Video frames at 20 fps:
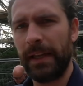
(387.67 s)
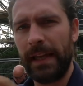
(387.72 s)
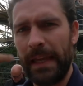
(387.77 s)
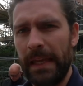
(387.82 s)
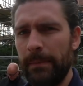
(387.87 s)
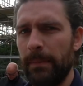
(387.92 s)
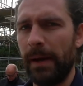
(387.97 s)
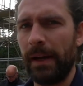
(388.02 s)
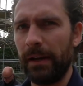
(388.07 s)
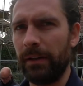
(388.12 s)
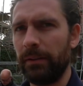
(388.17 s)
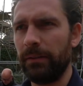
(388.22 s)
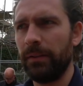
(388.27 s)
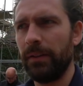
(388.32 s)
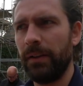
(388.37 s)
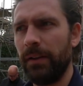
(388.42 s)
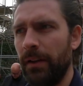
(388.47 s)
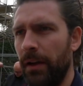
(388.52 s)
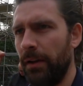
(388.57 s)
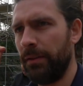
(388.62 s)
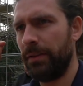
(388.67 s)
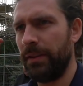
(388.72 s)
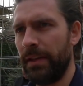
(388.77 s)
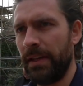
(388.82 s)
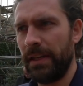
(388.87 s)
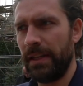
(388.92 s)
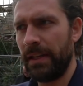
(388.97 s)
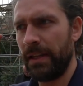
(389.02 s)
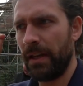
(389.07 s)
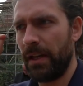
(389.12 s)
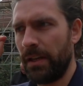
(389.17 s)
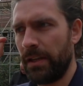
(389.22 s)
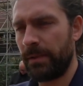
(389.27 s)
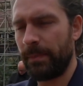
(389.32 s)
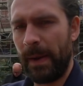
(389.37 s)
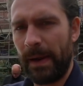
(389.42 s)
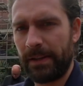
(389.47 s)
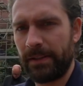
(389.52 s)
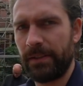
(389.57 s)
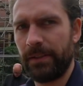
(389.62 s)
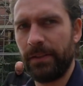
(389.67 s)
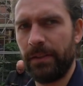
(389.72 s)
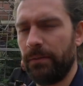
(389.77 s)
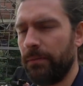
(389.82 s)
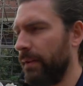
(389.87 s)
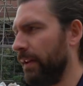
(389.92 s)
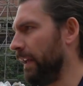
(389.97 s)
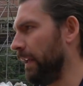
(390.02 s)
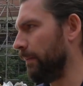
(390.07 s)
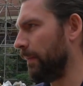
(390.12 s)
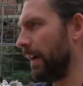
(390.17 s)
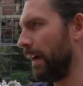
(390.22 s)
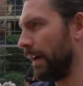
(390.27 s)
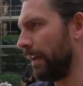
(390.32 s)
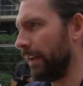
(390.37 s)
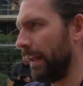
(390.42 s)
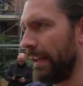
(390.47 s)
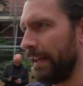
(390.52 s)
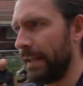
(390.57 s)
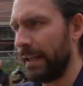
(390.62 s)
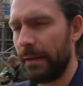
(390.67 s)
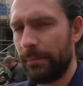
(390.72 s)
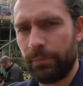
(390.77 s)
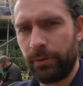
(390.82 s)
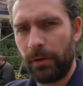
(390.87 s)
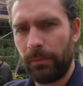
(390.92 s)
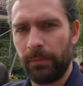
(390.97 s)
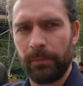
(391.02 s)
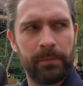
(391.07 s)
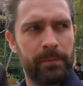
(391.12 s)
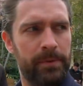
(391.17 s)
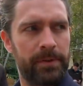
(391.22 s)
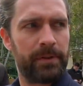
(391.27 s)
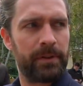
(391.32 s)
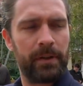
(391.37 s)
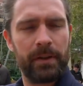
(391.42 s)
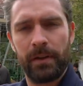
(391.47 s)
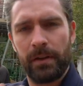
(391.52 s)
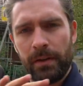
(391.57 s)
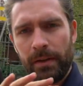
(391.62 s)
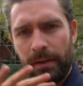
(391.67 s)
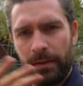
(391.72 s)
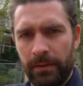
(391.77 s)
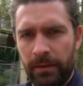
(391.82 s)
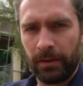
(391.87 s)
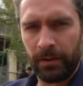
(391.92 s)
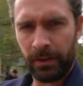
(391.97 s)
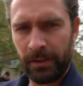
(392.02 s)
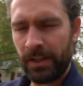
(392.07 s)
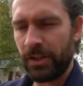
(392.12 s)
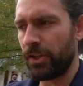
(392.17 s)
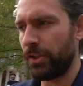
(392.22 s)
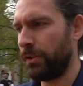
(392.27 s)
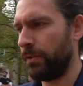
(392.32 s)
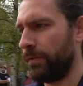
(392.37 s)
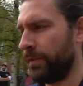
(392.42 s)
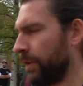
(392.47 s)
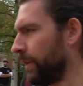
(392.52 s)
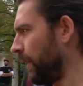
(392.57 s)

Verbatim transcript: they email the spec to you. They email any problems, the condition of the